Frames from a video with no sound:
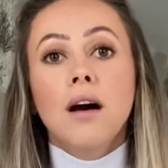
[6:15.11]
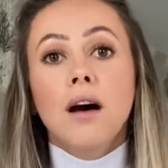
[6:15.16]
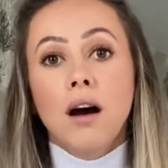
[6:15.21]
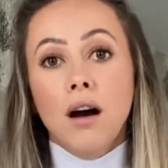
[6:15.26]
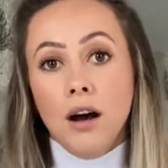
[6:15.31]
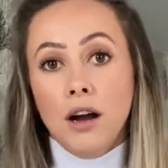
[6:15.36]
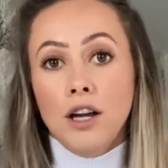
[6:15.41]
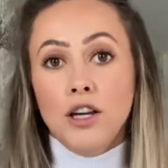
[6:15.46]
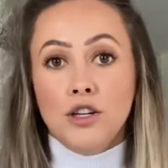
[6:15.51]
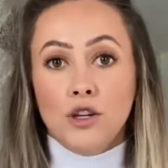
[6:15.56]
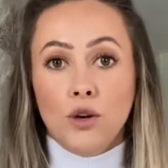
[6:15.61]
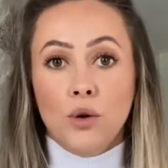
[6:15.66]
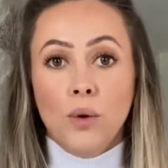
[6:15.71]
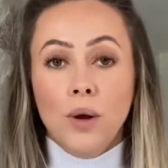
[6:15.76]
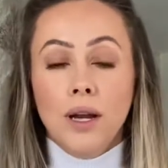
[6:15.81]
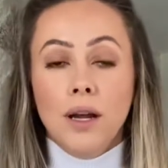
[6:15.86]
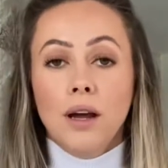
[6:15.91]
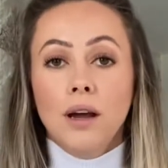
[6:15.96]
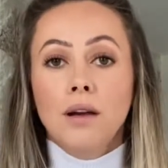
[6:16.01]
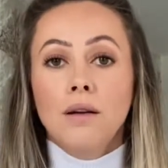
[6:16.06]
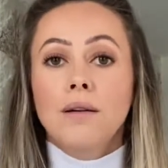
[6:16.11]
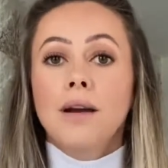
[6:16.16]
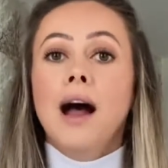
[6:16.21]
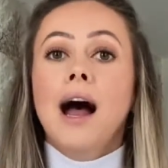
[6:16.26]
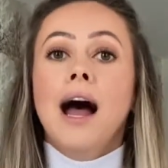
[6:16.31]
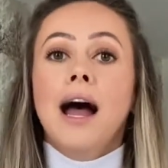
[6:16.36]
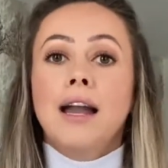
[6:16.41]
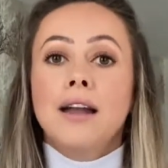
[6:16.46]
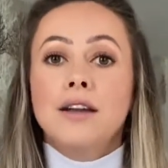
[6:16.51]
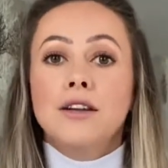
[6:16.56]
hydroquinone
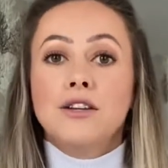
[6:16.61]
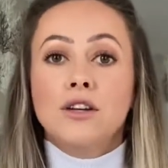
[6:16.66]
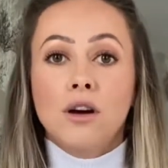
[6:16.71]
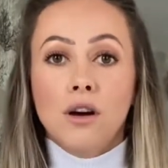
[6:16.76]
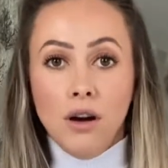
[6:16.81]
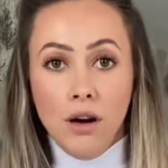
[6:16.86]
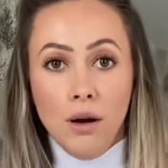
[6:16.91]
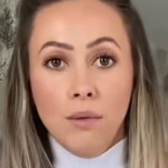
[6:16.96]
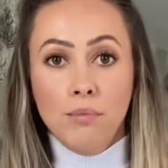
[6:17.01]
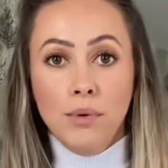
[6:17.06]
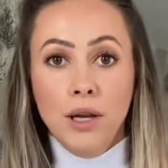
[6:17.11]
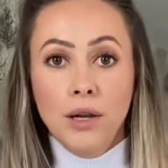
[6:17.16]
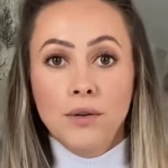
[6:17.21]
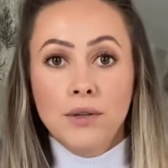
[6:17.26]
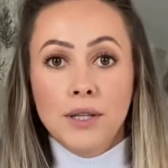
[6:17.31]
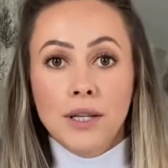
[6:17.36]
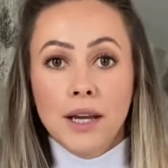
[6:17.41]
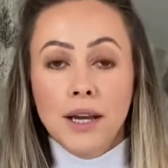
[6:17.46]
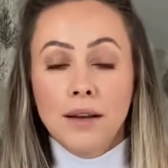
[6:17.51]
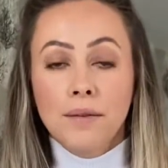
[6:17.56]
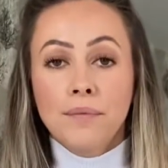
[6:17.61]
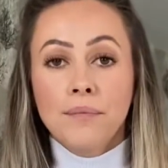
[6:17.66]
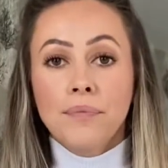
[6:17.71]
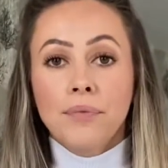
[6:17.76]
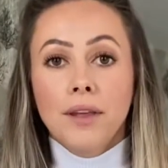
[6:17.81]
and arbutin